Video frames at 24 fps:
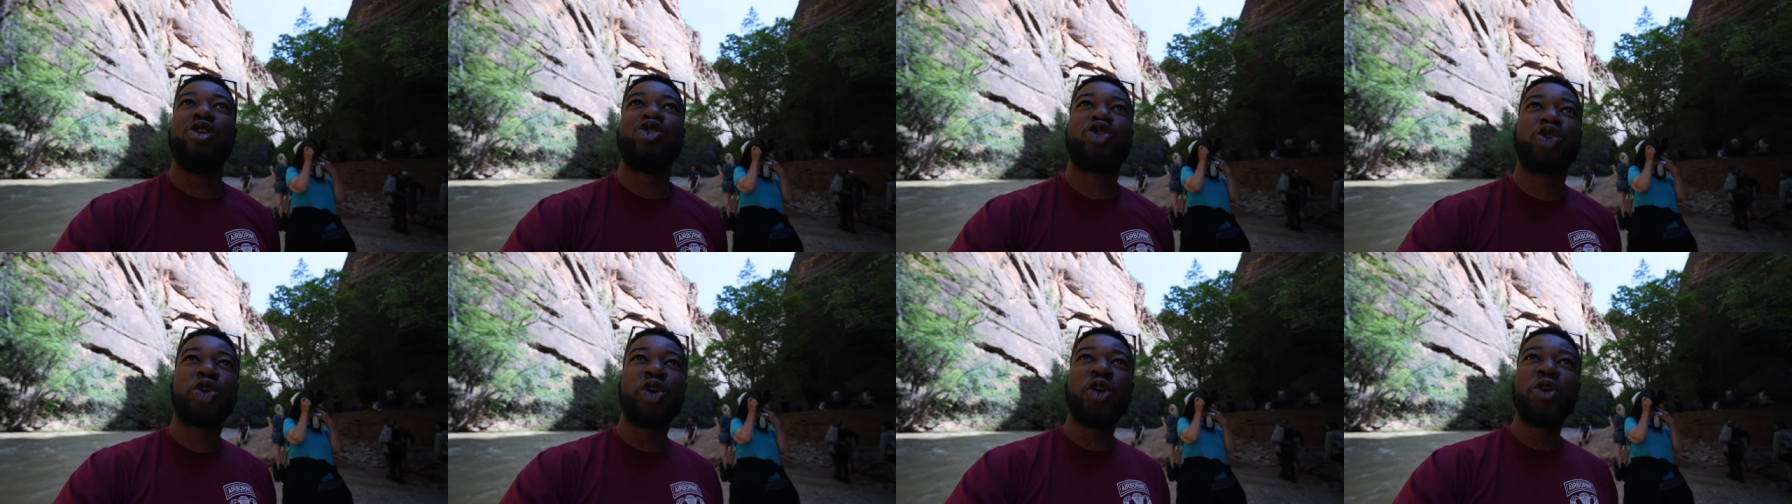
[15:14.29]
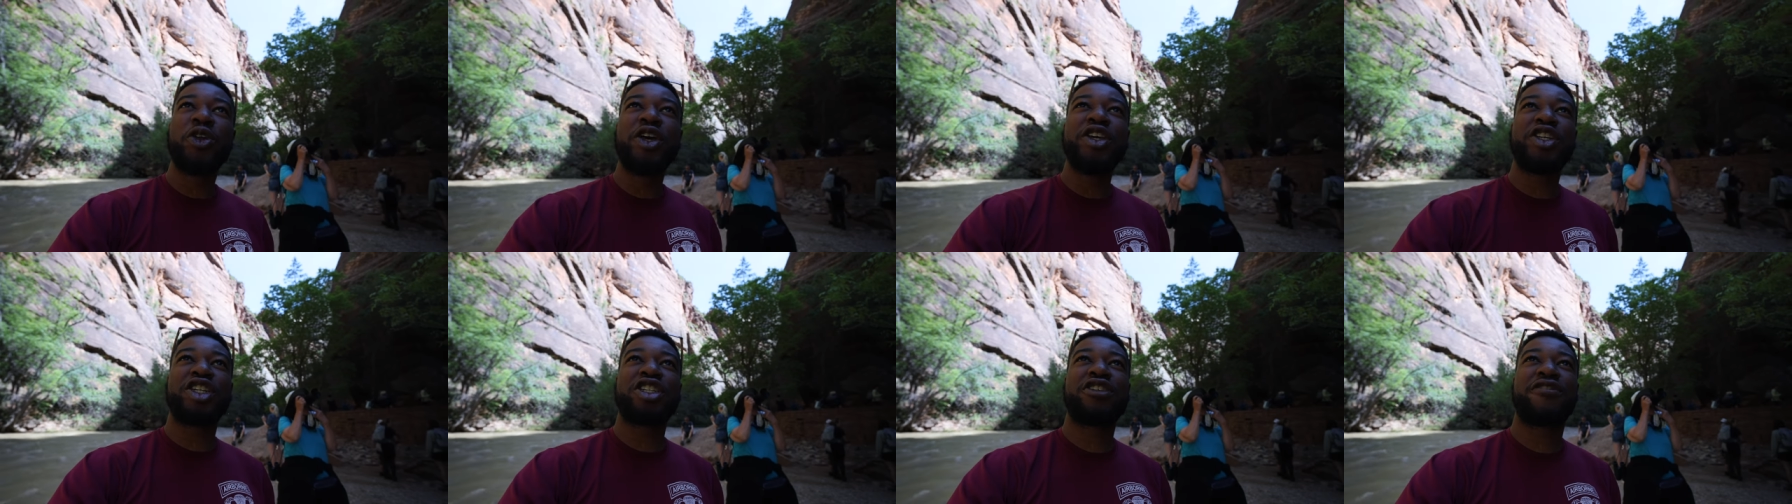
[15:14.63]
you
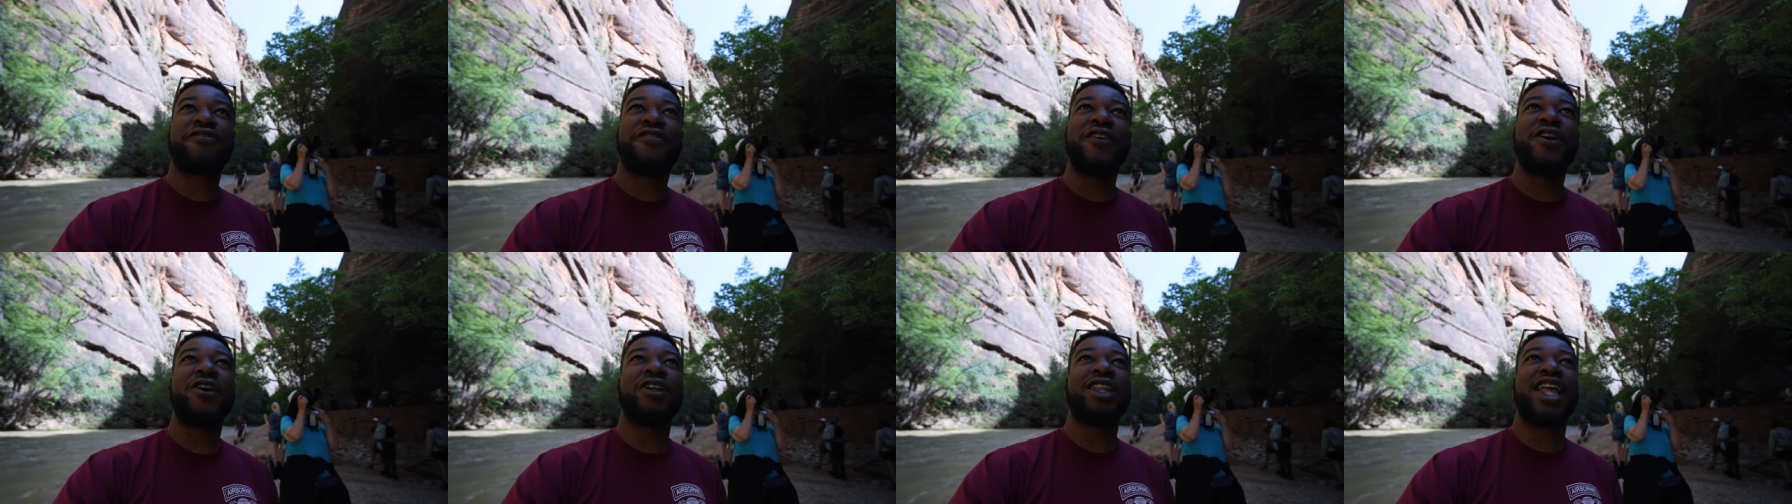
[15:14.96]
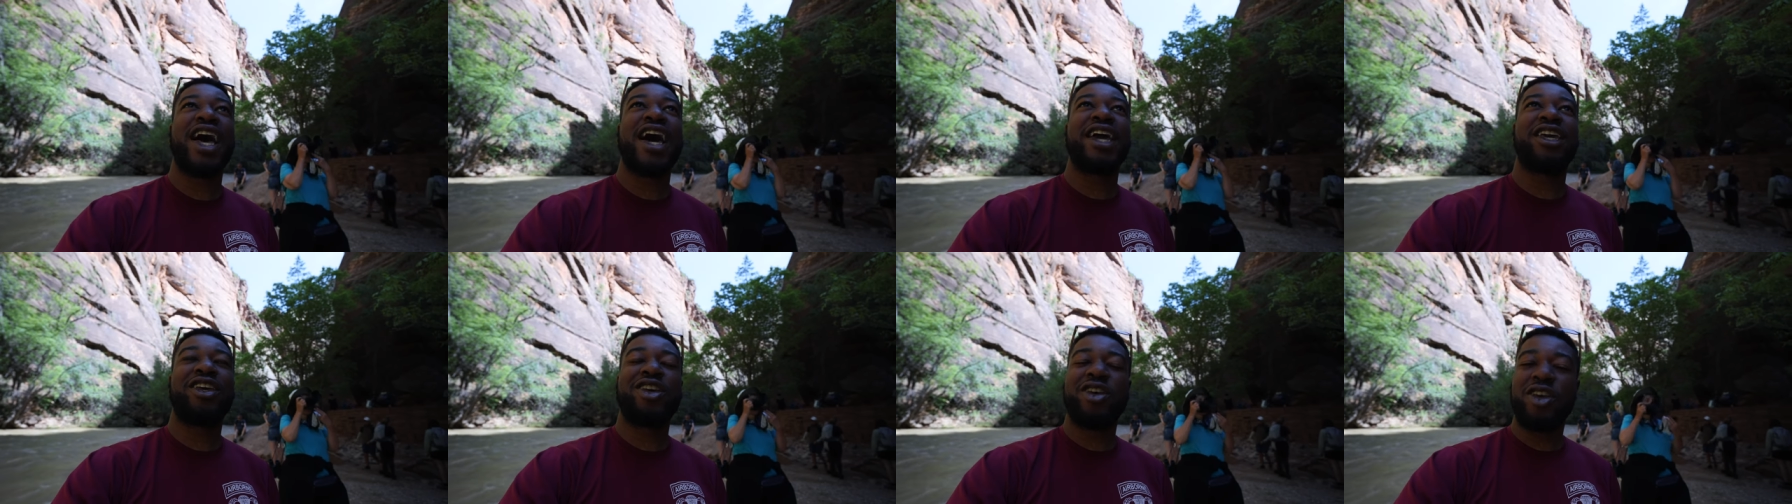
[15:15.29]
truly just feel
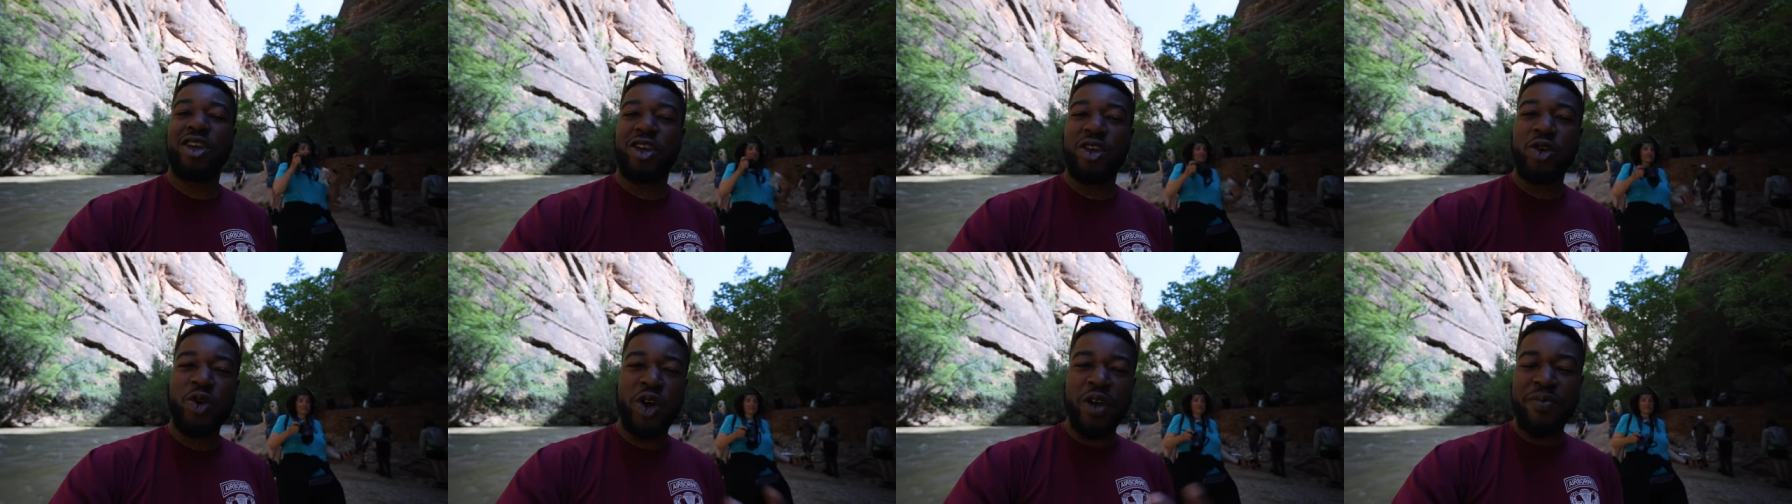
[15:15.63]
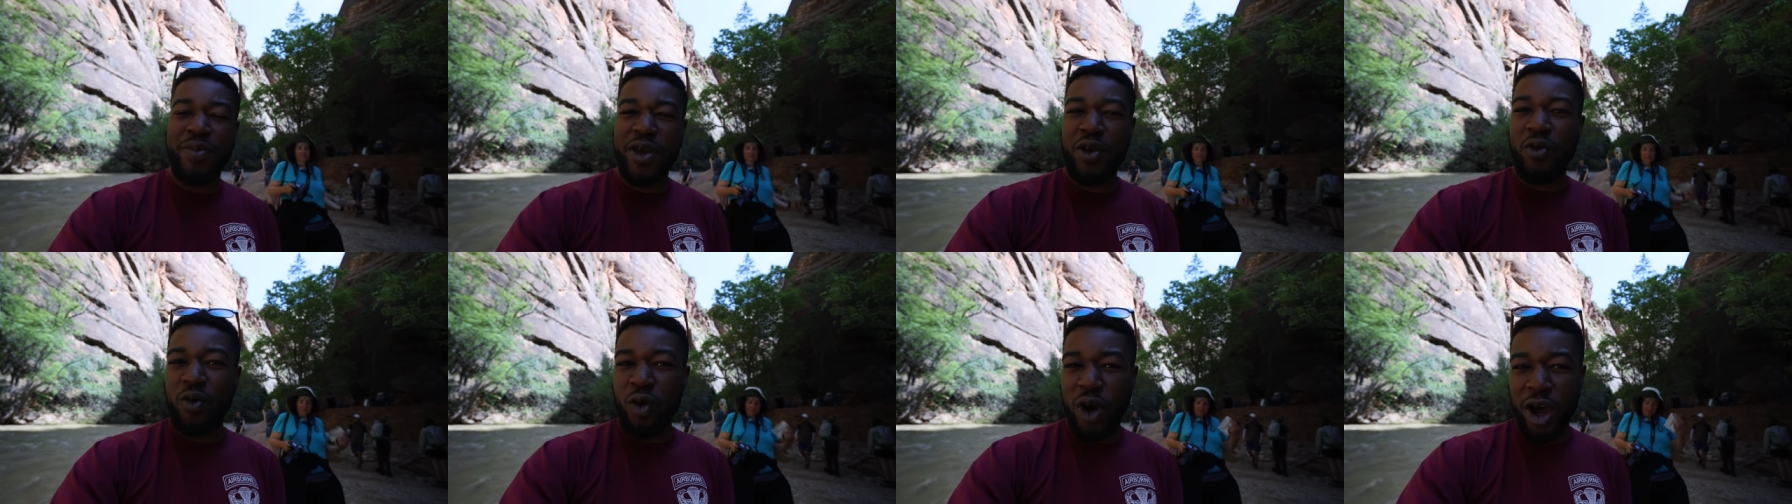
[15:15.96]
like you could
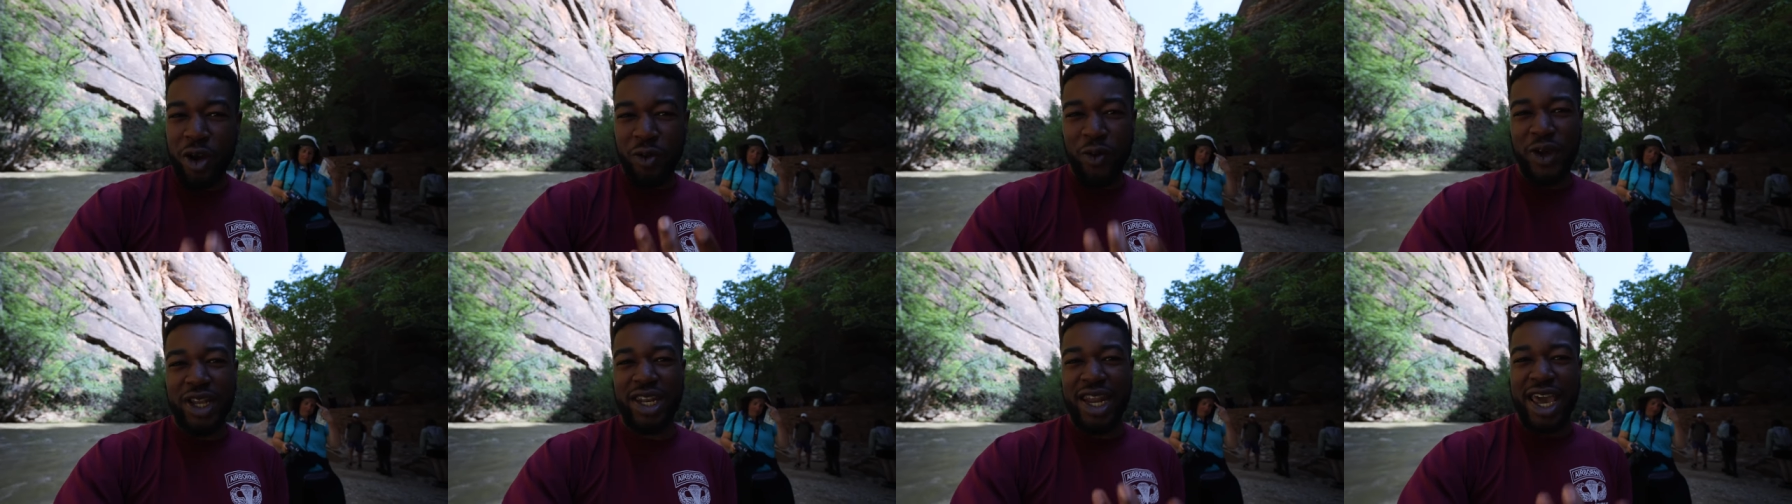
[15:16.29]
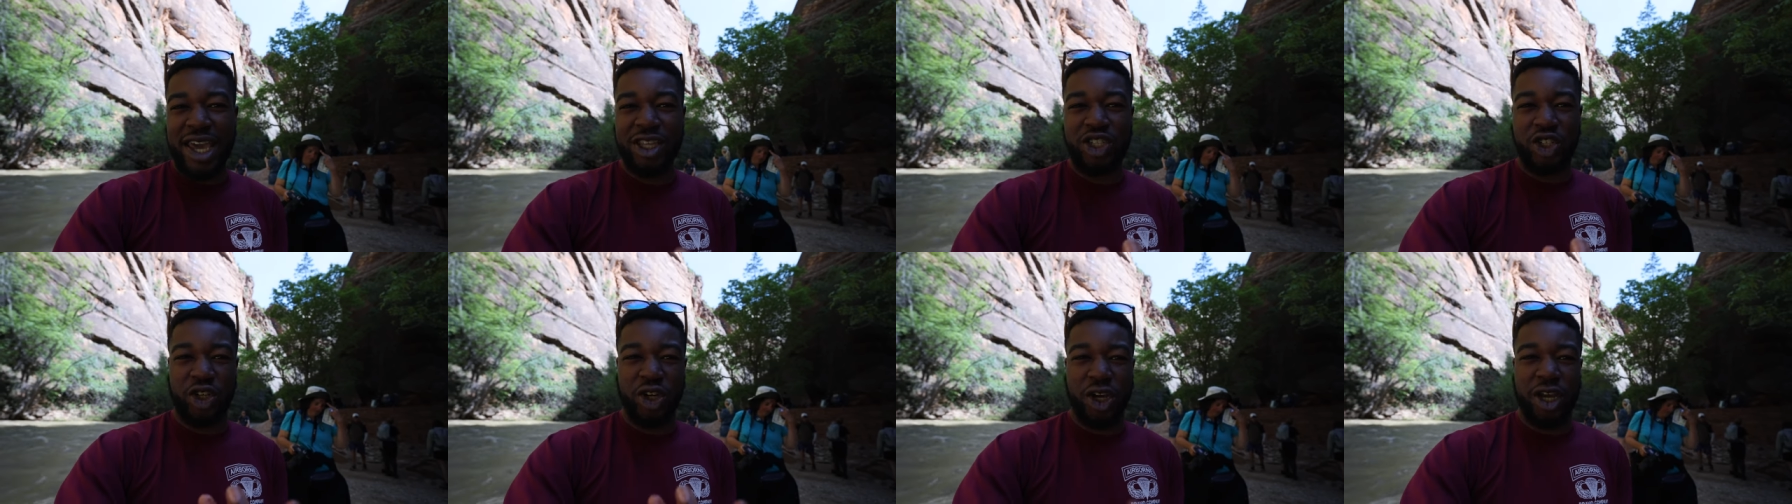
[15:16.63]
be one with
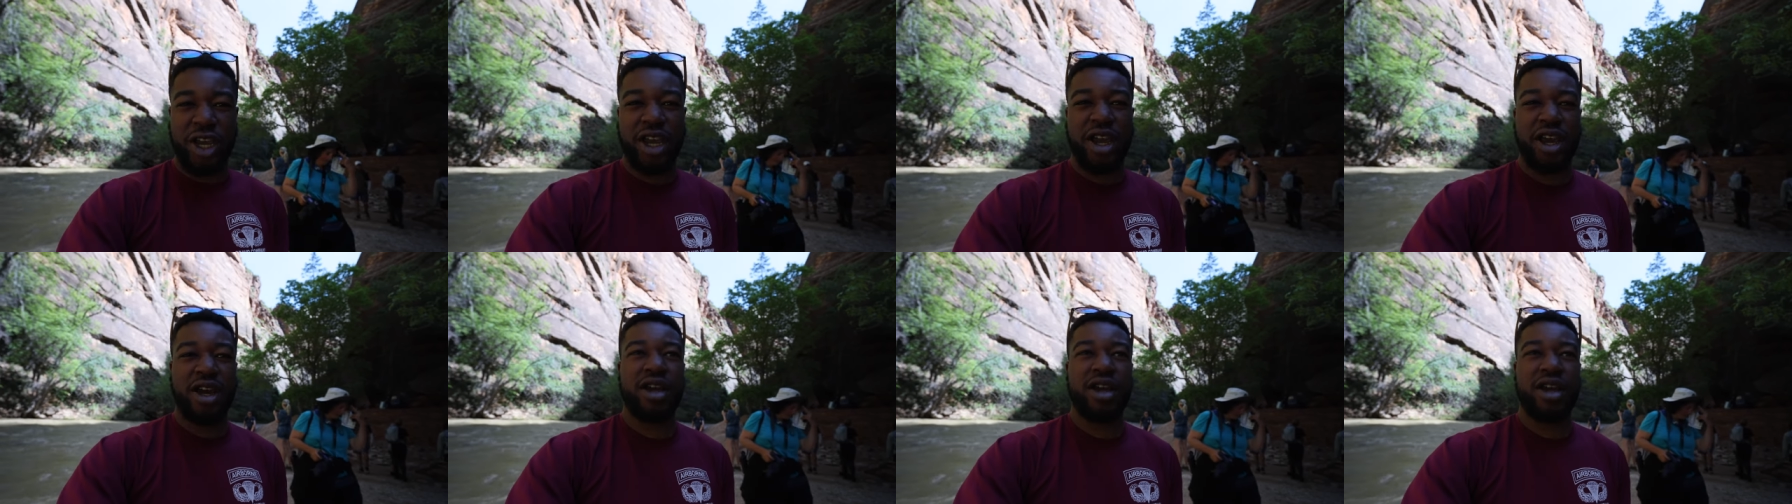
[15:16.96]
nature here.